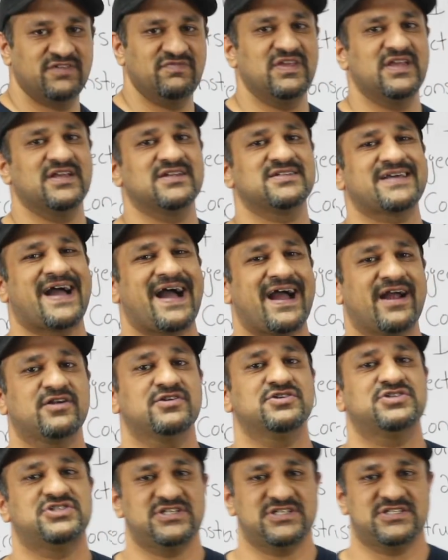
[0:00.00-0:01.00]
in the
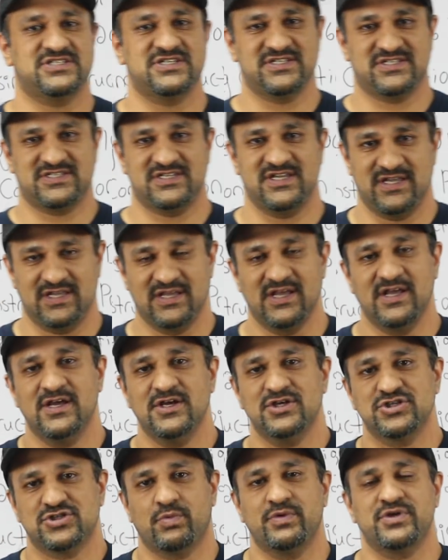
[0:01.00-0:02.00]
entire GCC.
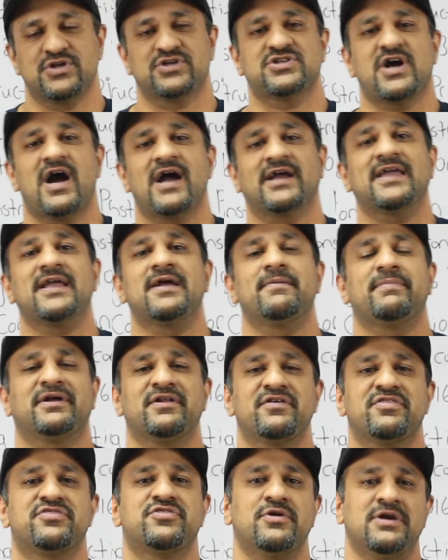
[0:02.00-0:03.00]
So when you're talking
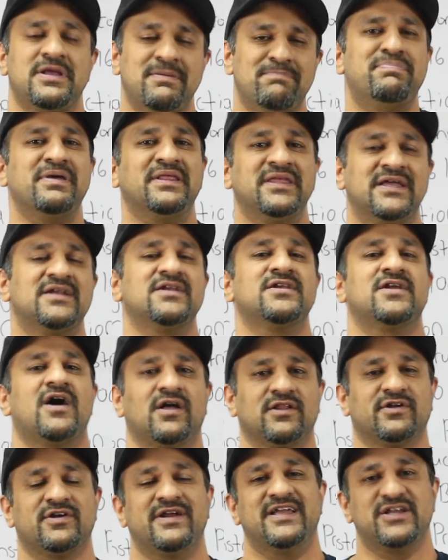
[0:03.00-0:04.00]
about a $30 billion
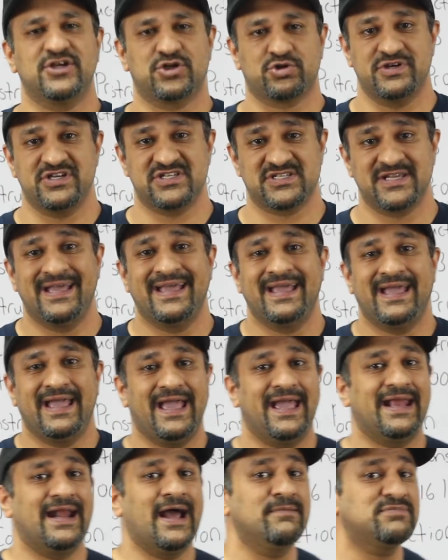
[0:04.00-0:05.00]
increase,
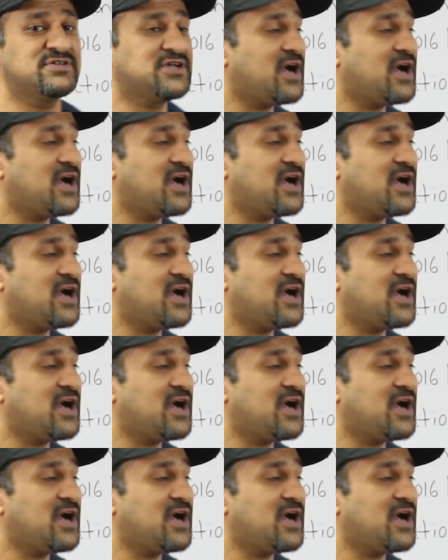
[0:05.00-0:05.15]
and I'm